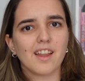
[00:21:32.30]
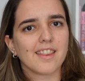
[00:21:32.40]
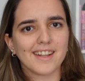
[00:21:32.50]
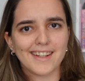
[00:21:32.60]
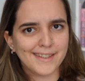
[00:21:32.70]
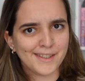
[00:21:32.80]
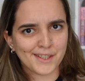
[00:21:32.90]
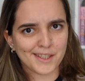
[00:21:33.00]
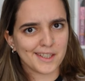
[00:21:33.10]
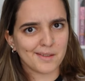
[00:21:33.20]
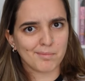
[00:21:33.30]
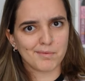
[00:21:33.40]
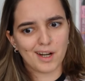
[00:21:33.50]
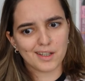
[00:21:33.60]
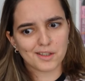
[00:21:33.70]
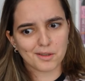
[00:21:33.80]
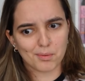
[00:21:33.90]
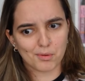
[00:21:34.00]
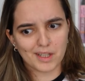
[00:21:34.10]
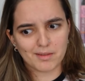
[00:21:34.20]
the intern doctor
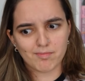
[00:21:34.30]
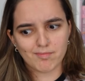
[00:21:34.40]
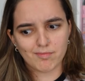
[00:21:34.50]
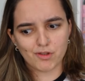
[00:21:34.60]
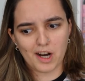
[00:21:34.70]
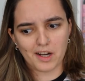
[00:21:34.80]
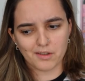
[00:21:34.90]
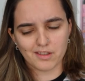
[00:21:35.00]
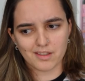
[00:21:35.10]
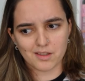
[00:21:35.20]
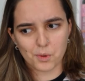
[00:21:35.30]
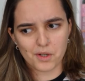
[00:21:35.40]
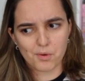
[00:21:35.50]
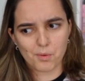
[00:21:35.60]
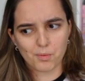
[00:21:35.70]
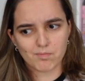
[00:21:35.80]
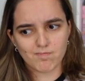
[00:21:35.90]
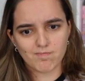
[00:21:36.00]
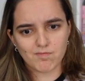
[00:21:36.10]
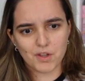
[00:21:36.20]
boy child is the one who,
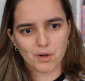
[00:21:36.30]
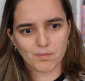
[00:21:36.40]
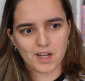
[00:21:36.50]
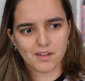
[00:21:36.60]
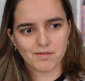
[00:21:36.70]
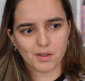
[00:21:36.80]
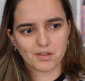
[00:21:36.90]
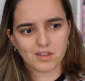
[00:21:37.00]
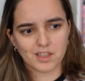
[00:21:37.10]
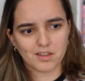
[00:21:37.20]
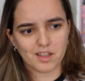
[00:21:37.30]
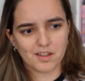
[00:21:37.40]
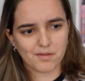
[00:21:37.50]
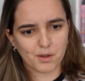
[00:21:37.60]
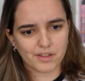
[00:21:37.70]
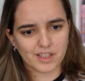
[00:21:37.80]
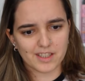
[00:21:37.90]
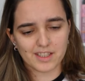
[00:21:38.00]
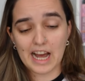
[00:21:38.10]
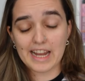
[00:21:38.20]
you know, invoked
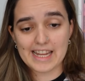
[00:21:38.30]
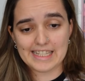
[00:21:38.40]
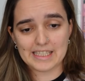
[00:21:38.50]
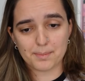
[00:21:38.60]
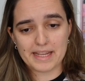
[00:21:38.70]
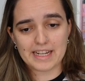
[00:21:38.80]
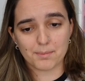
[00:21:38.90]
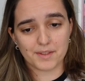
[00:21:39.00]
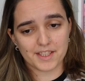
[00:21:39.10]
it. I can't speak.